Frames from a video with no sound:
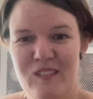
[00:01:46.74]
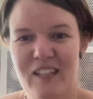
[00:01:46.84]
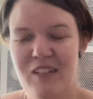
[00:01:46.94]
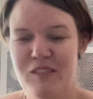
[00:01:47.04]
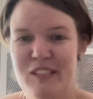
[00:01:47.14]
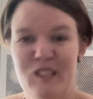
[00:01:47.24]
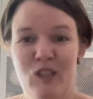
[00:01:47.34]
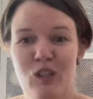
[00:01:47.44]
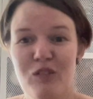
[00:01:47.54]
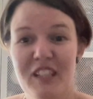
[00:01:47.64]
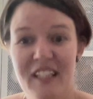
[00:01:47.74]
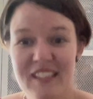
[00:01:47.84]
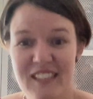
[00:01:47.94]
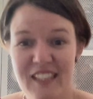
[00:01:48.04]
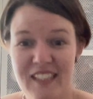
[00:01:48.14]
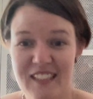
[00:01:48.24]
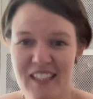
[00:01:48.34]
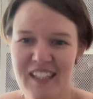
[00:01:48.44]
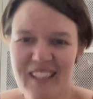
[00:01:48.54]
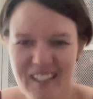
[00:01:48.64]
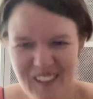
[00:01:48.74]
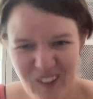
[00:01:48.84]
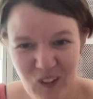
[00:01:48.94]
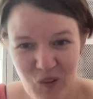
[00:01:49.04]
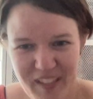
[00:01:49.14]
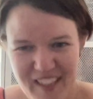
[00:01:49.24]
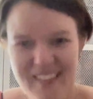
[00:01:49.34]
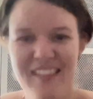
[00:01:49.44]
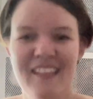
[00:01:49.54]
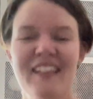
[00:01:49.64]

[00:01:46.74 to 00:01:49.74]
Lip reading: I was so overly excited all weekend.